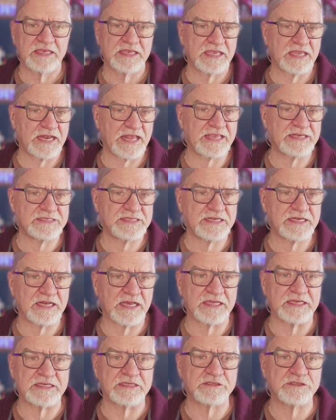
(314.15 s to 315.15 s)
In
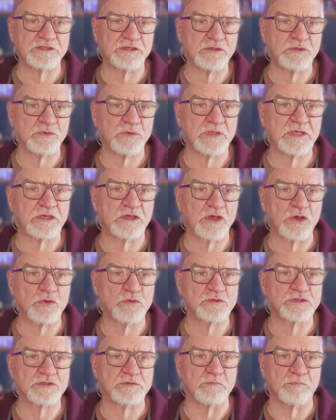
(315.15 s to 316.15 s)
1892, he
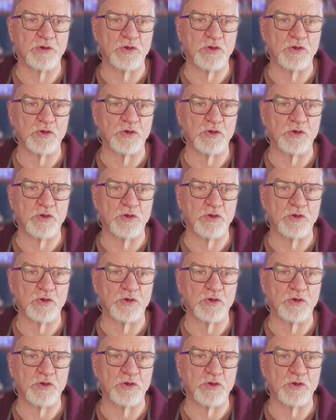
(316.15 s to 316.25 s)
coached